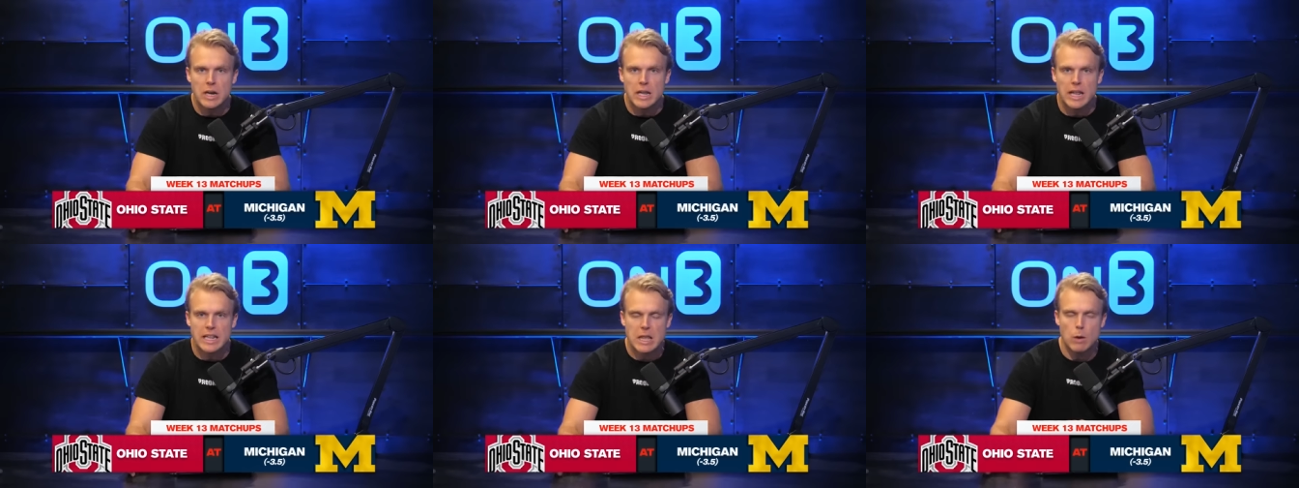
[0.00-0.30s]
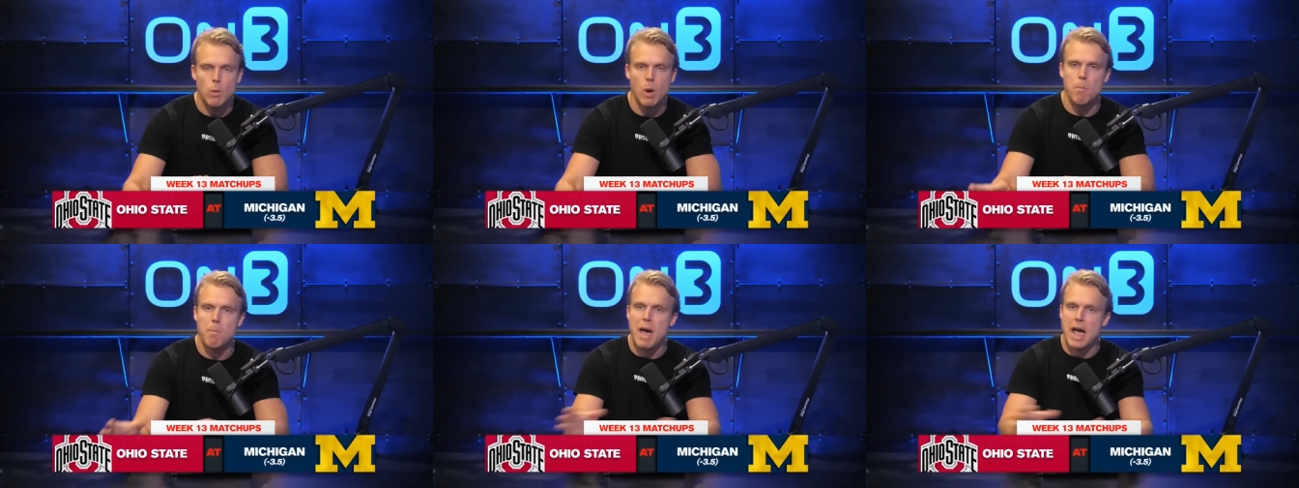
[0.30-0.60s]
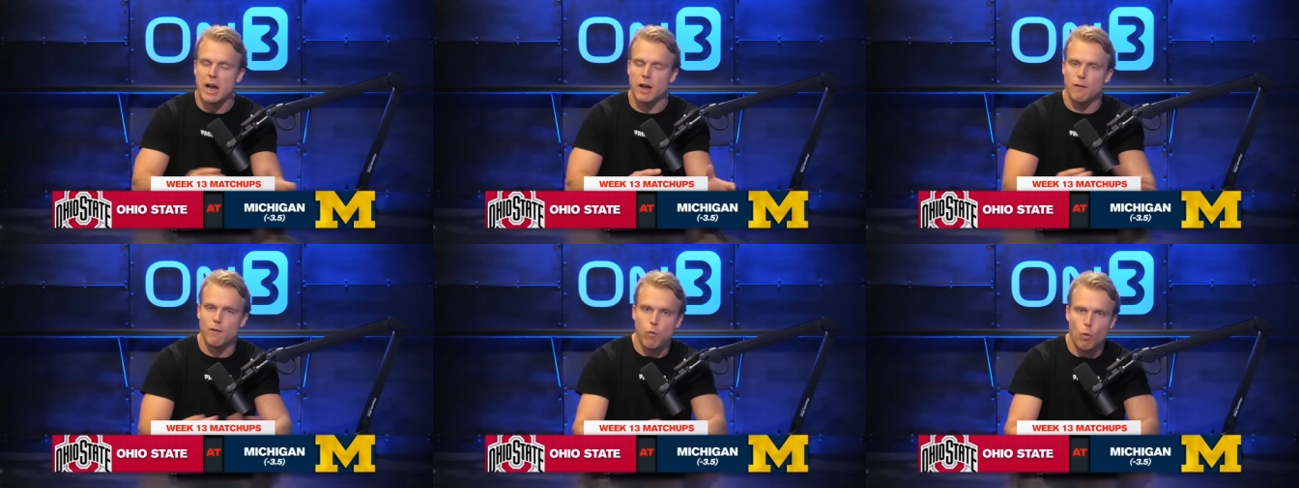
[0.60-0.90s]
Like, they went
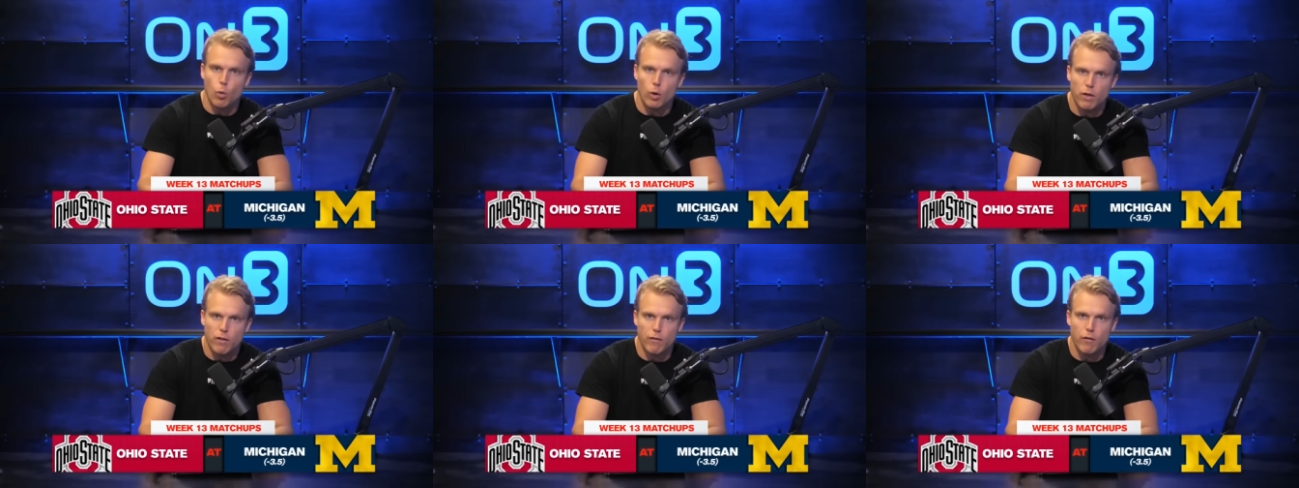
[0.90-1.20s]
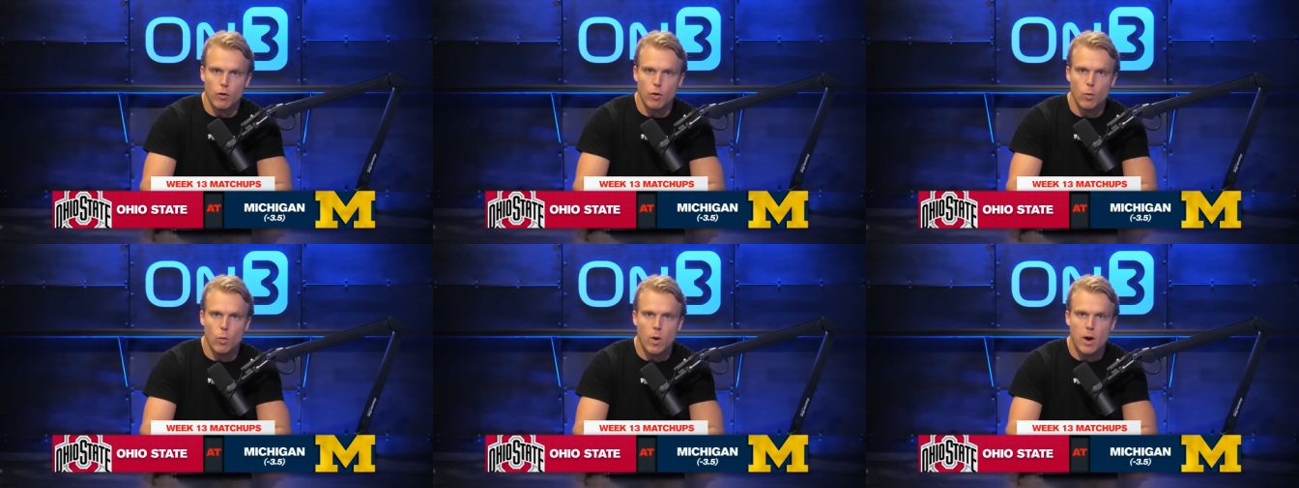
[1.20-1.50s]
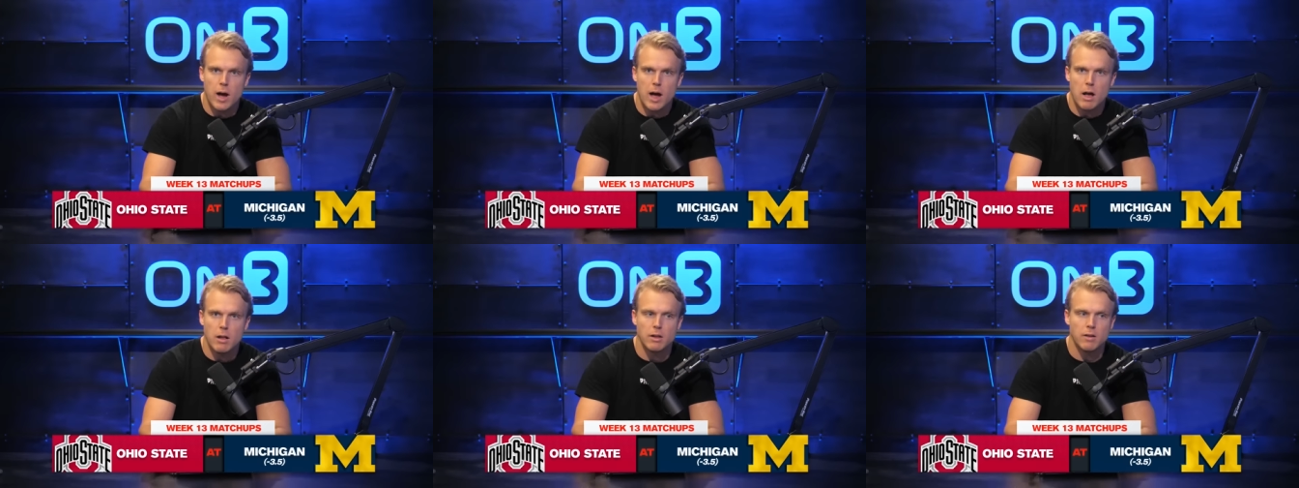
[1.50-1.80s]
back and forth for a
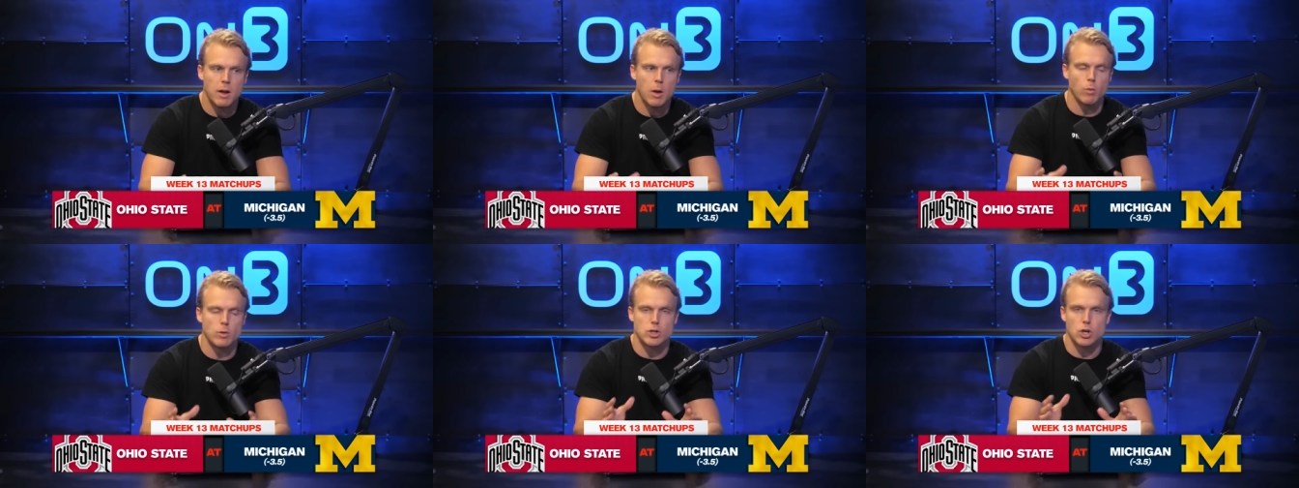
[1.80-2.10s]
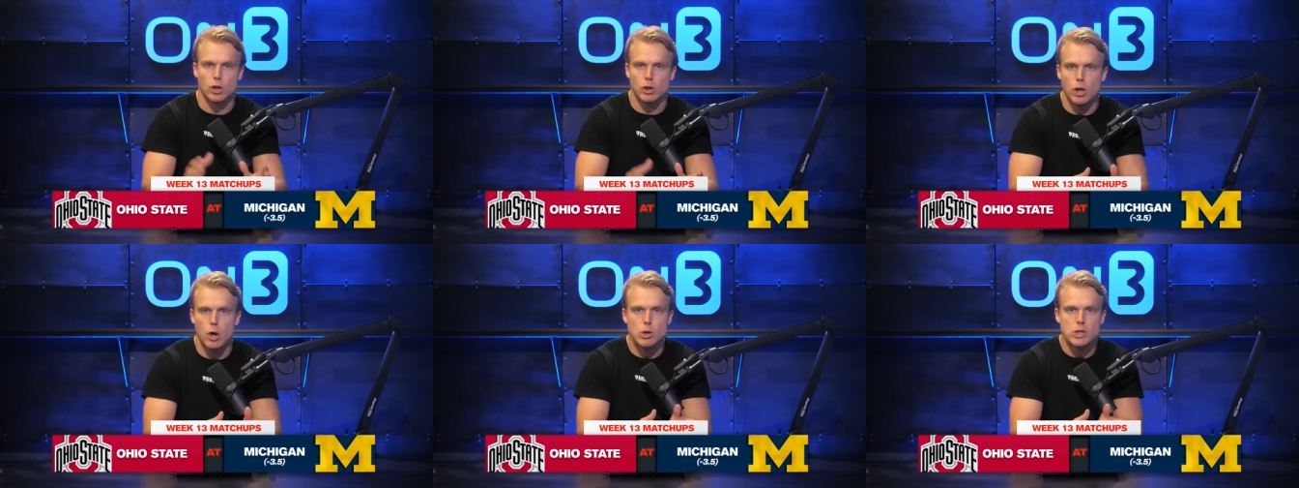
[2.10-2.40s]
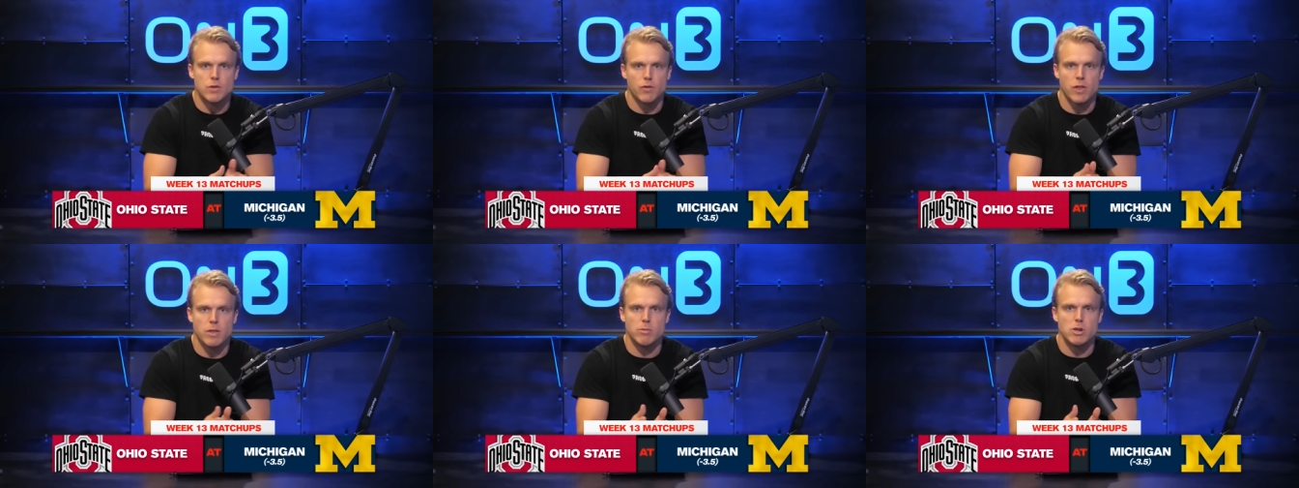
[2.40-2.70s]
while. It was
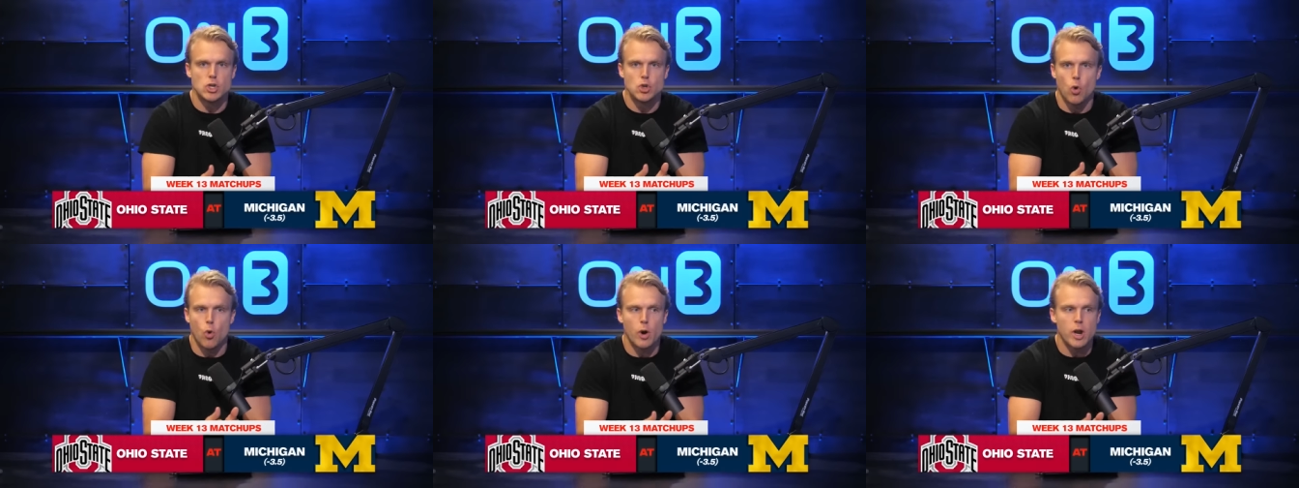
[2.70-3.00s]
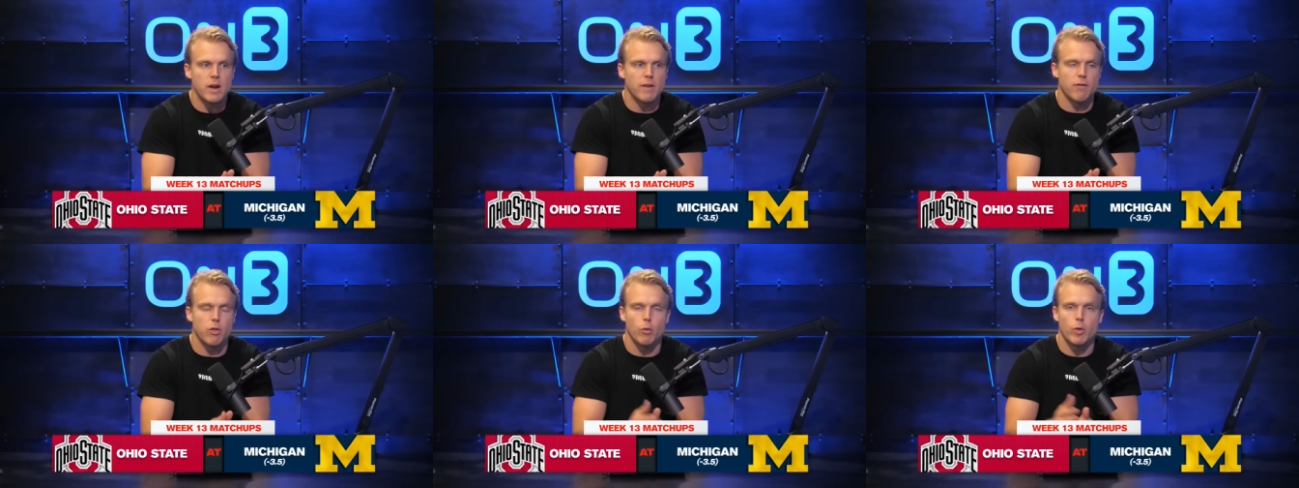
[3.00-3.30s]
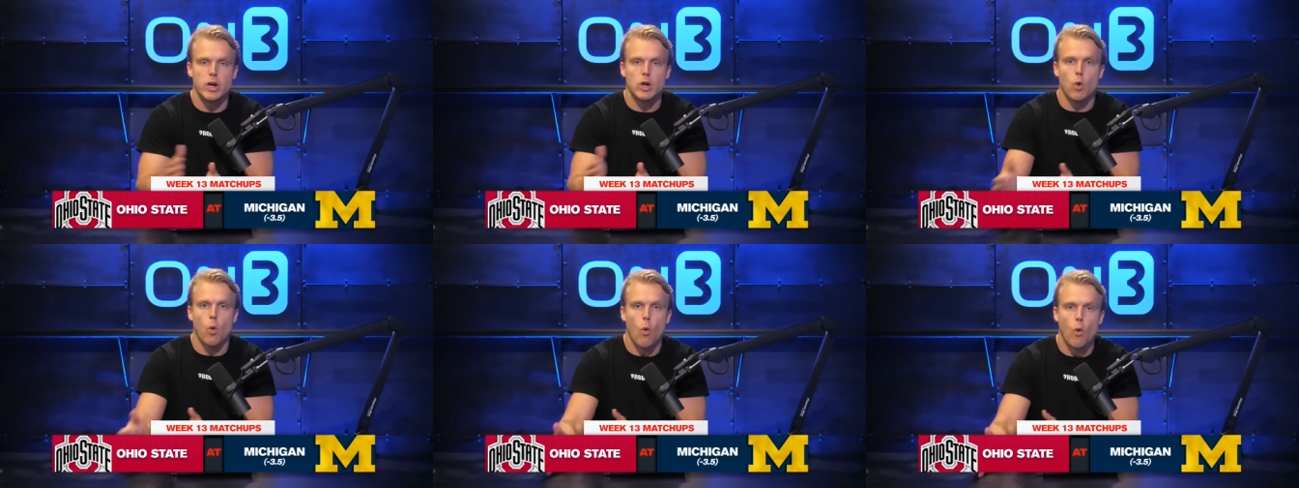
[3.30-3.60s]
close for the majority of
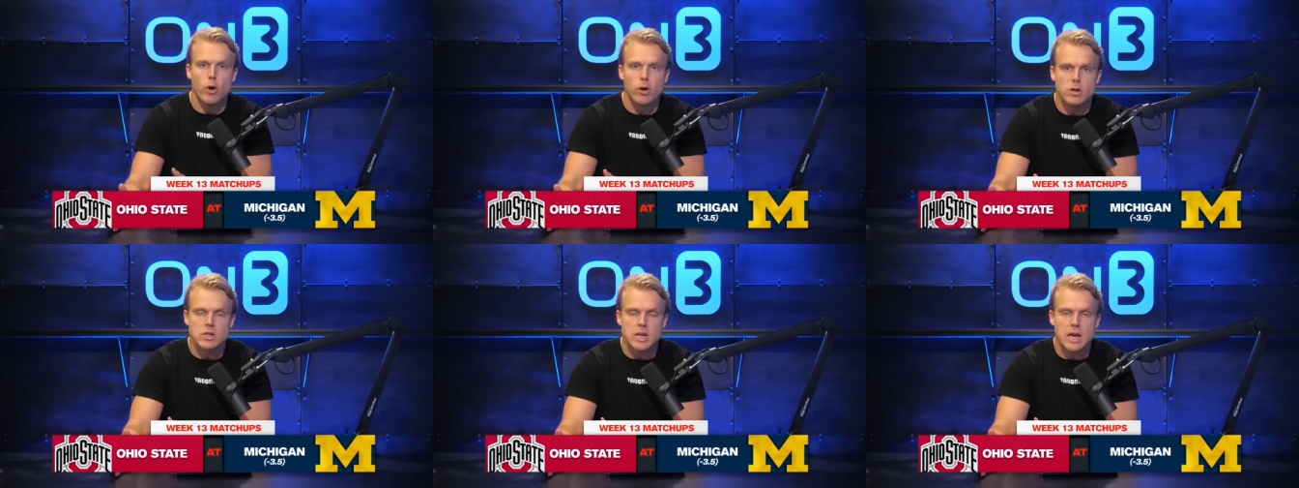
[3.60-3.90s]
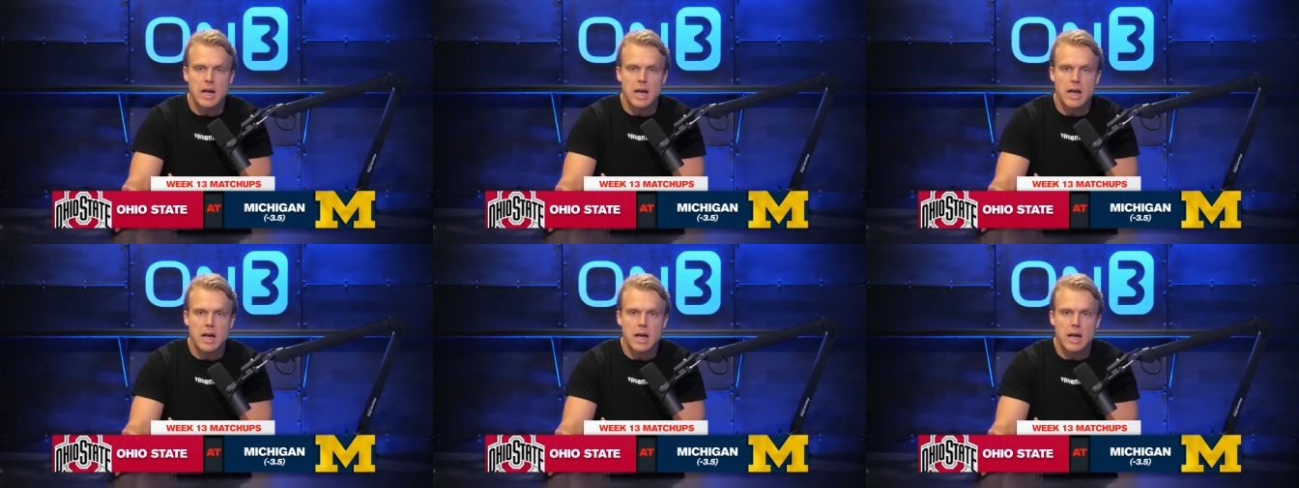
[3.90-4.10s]
three quarters.